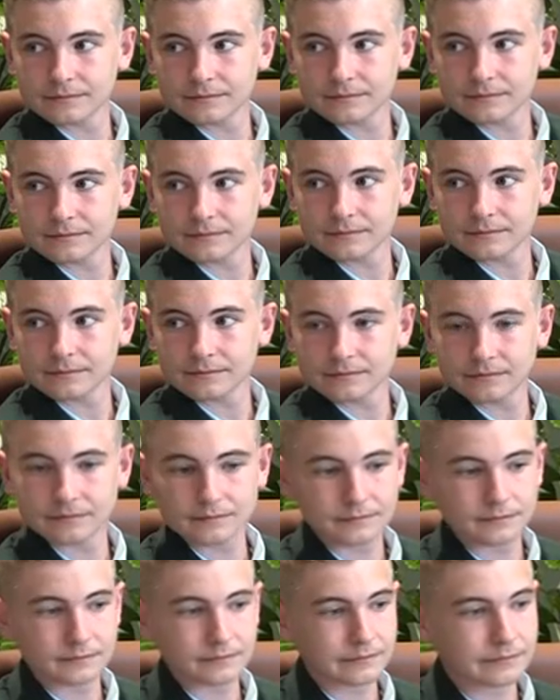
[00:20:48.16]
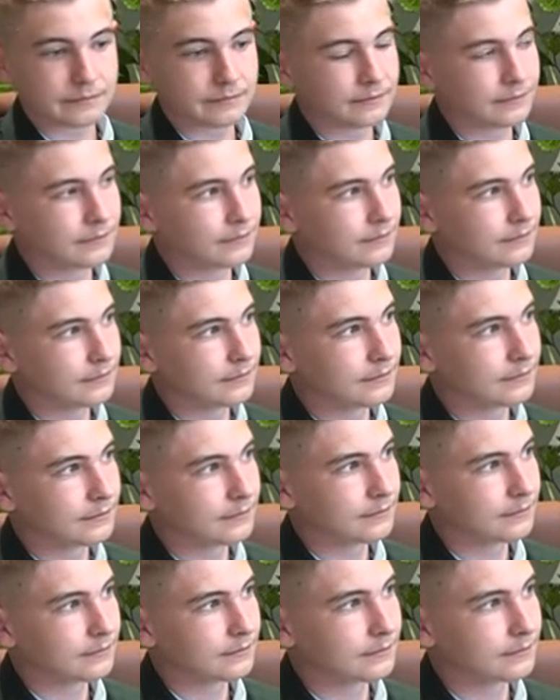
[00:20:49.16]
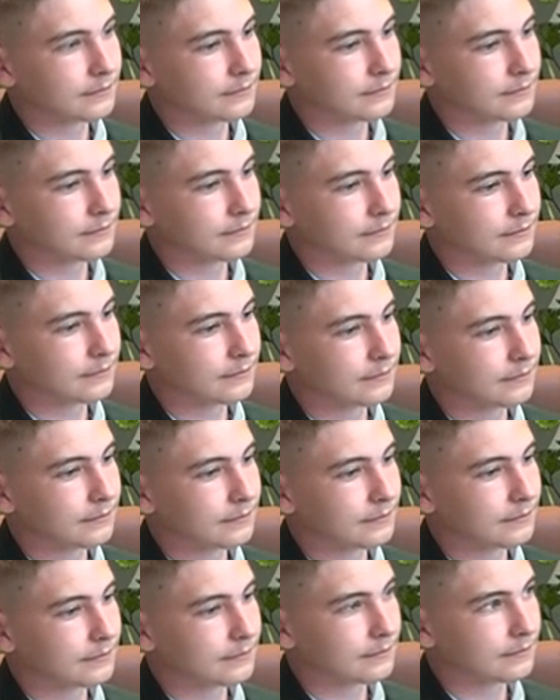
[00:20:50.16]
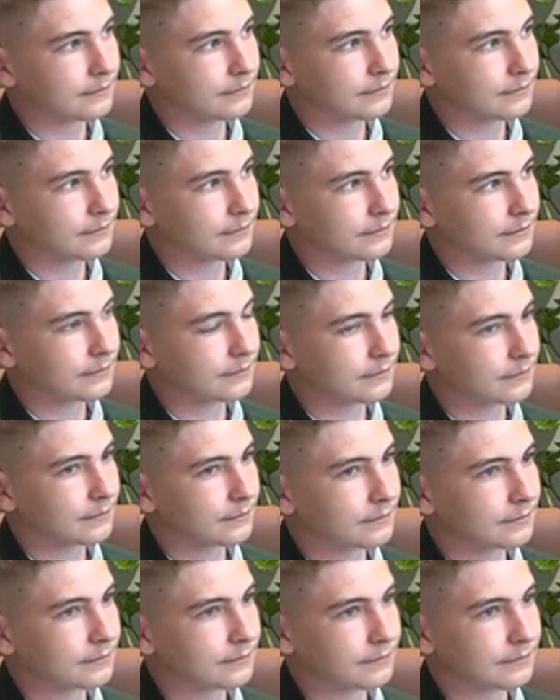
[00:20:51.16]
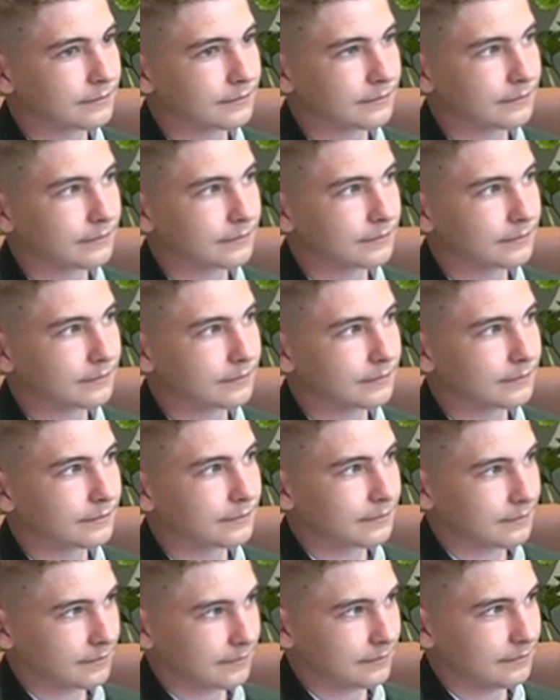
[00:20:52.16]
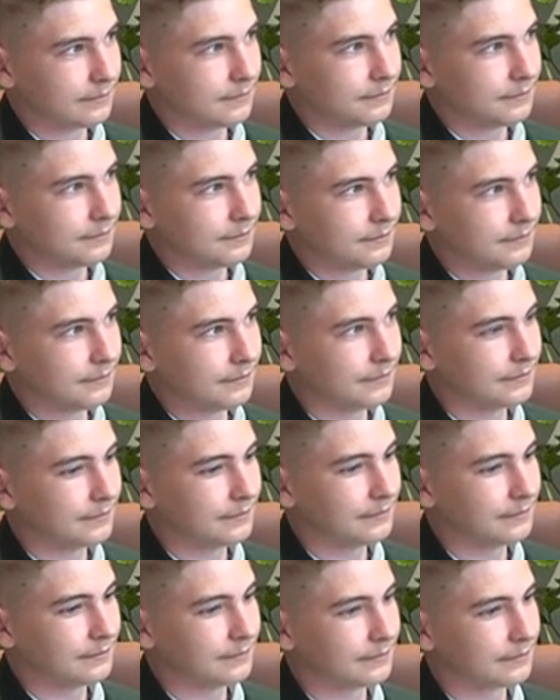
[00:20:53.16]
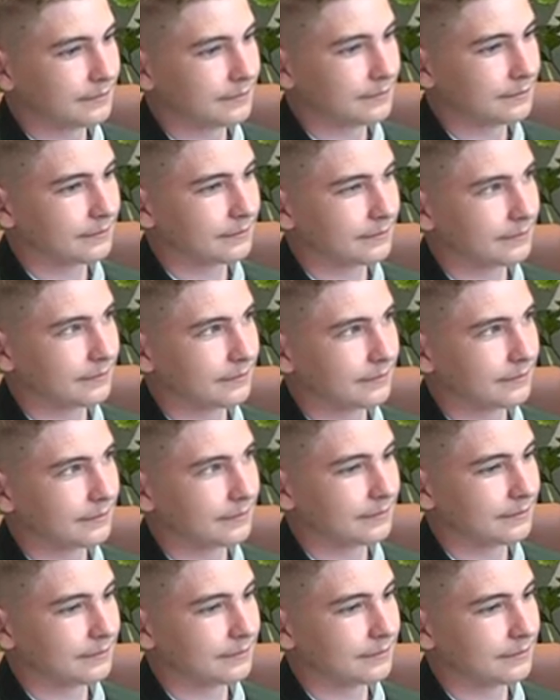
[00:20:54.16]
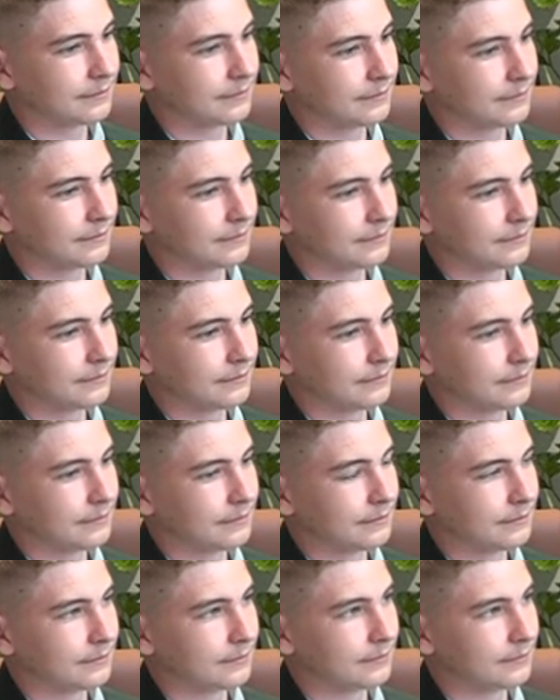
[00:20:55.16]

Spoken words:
This person isn't speaking.